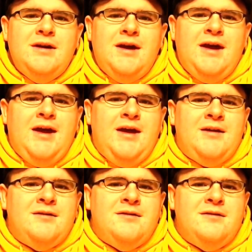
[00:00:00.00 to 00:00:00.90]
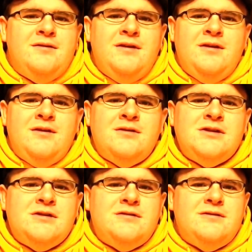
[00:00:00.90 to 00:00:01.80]
and still
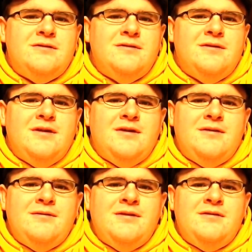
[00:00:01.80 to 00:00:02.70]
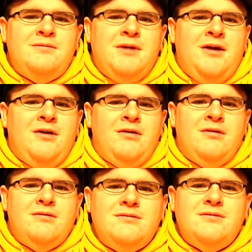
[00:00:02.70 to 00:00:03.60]
just the smell,
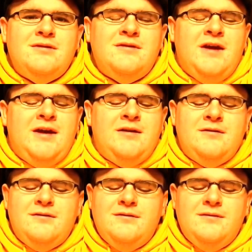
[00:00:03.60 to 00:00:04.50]
the taste.